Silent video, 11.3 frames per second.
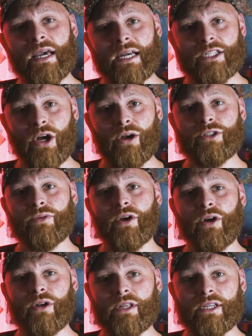It's also the
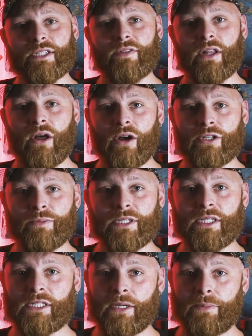earliest of the large
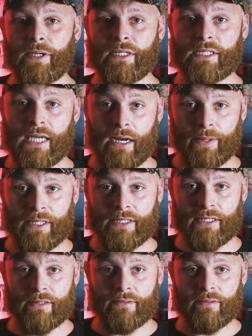Mississippian
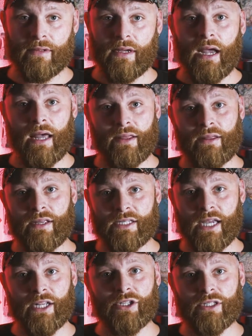settlements. And then this
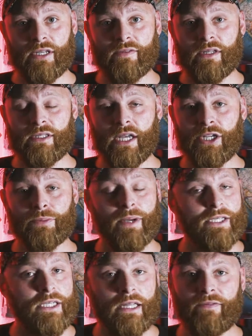ancient civilization
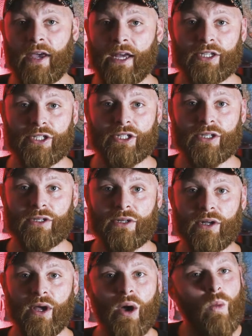basically vanished.
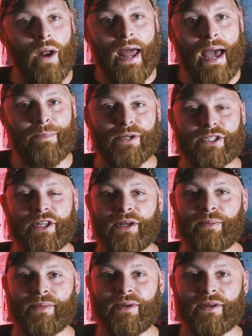What happened to them?
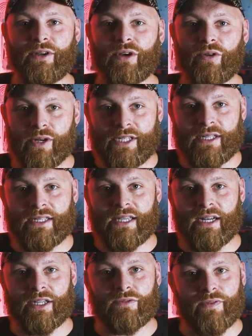Recent
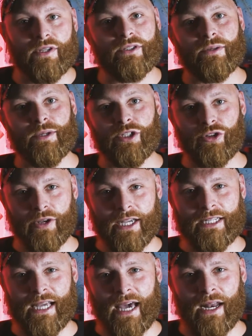studies reveal some
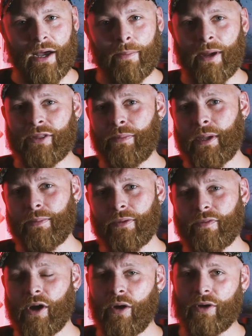intriguing data about the people of
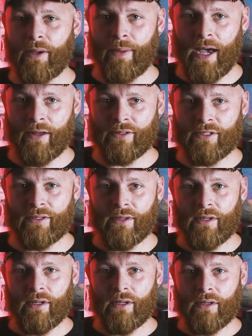Cahokia Mounds.
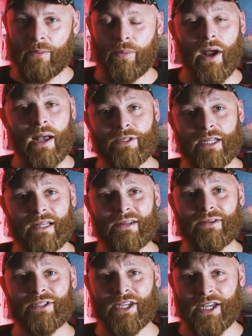Perhaps a
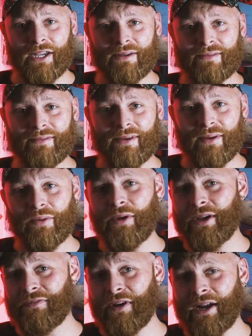little digging, we
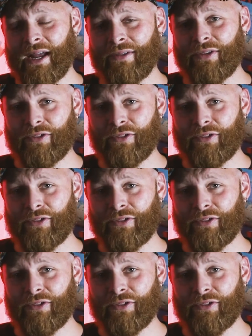can find out the